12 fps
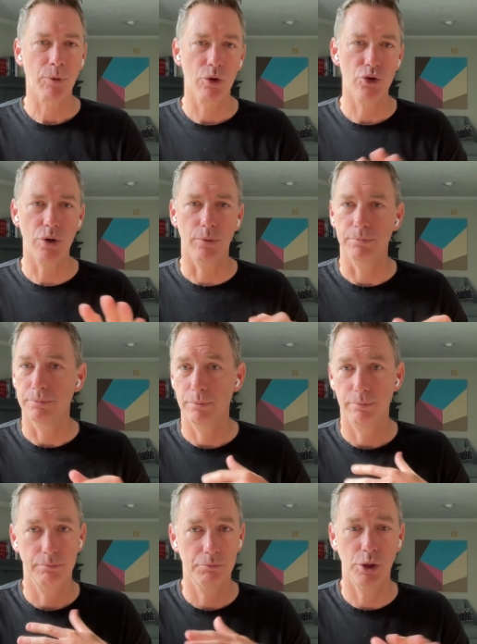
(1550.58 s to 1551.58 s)
sure.
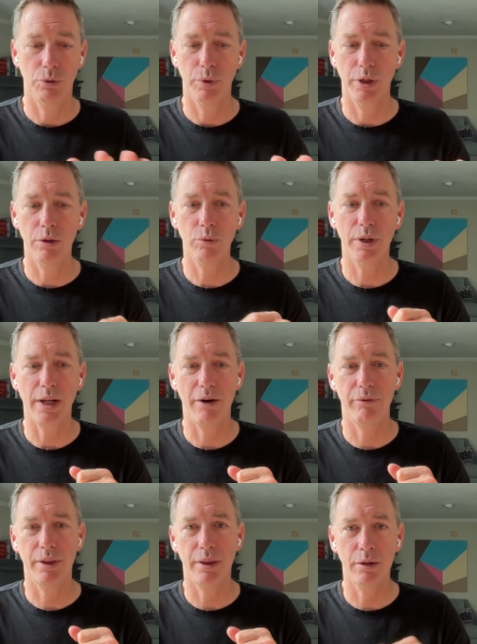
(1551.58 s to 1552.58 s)
You know, we don't want
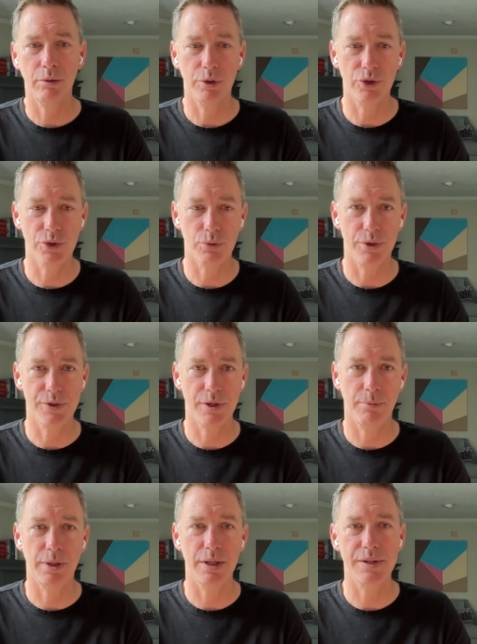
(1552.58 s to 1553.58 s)
everything. We just want
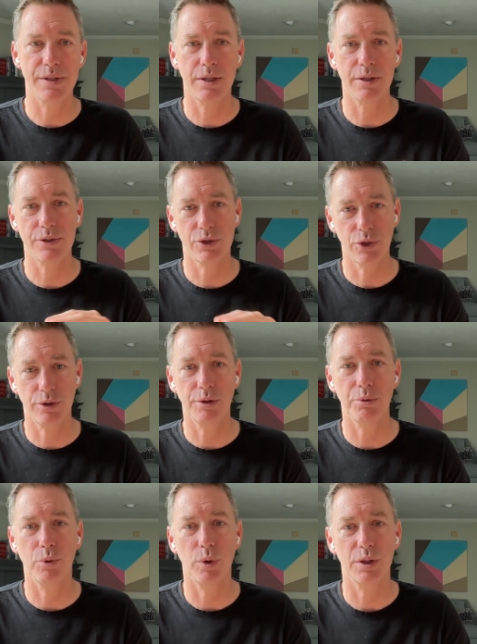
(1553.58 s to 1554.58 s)
some of these things.
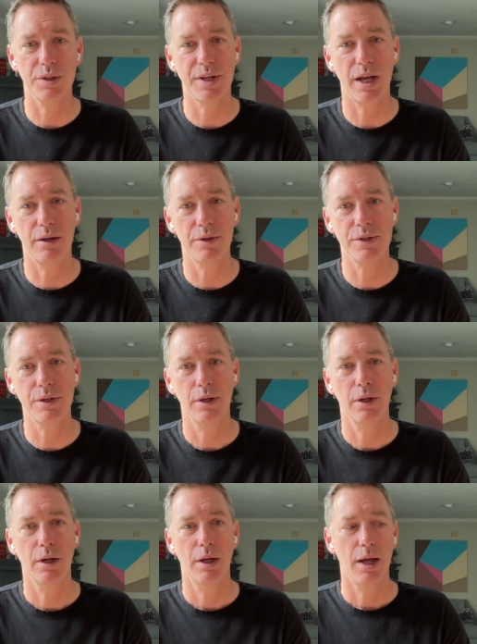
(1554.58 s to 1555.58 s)
Certainly, we want the talent.
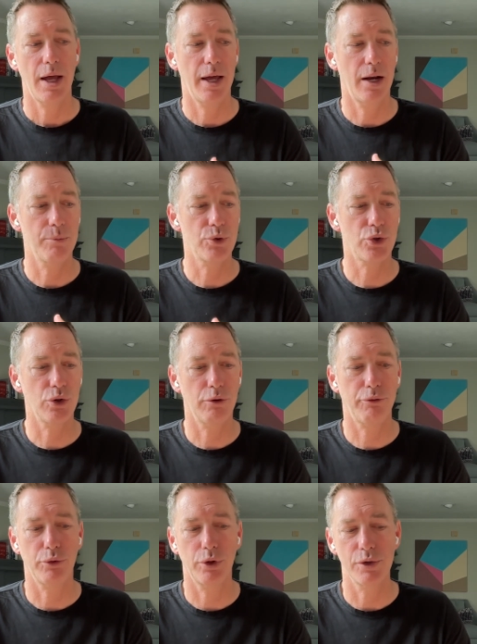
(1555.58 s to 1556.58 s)
And I'm sure
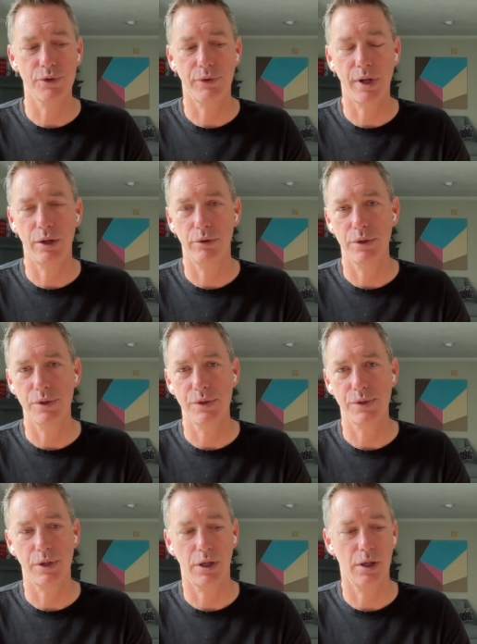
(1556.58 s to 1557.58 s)
for those
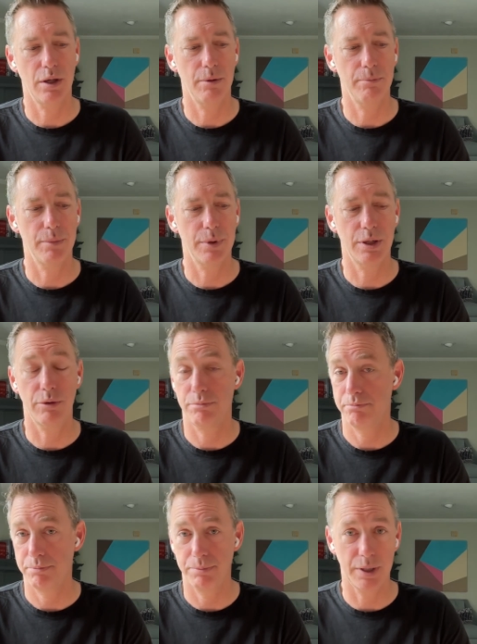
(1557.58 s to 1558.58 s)
founders, um, they're
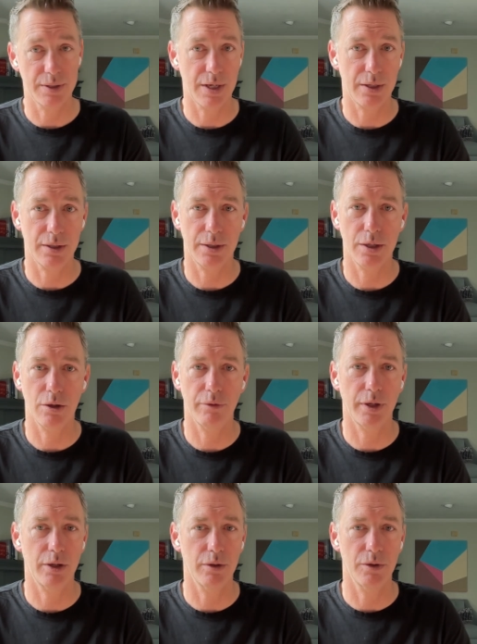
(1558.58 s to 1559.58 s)
being taken care of.
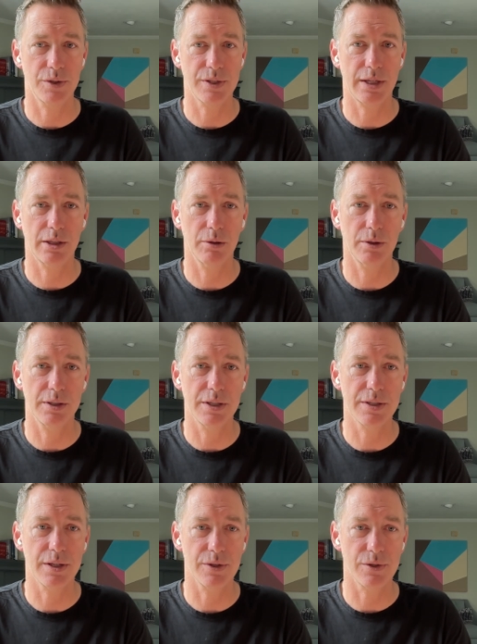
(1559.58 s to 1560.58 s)
I don't know exactly the
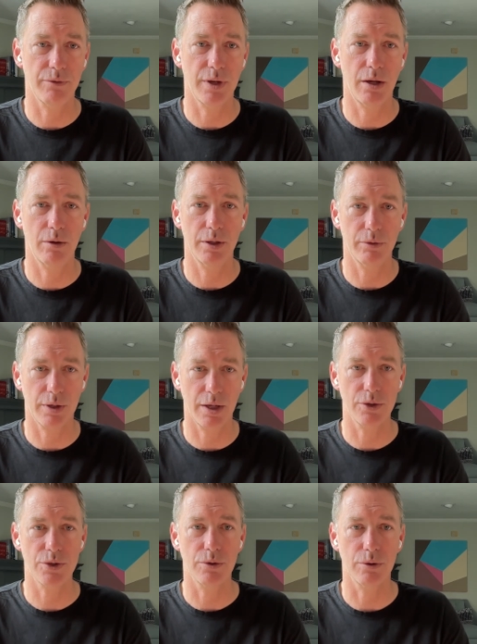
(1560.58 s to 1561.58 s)
details of how they're
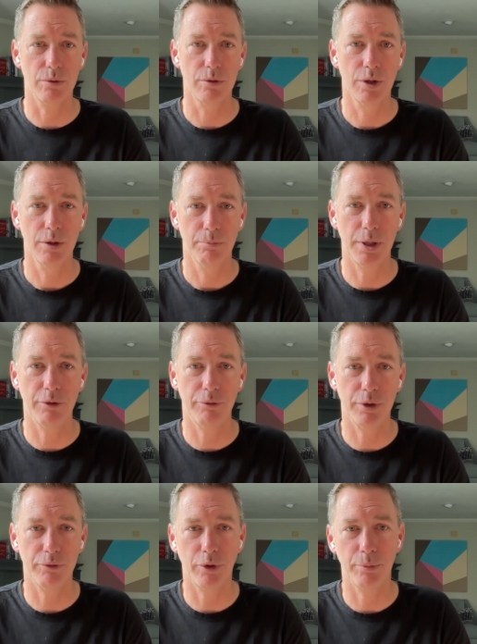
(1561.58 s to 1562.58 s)
going to
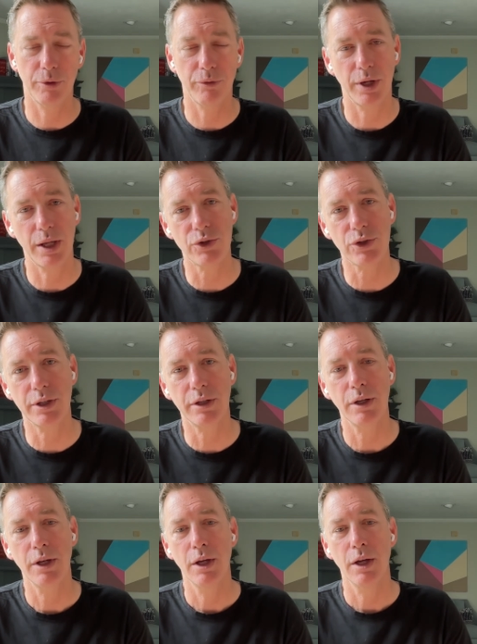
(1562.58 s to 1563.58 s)
benefit from it financially,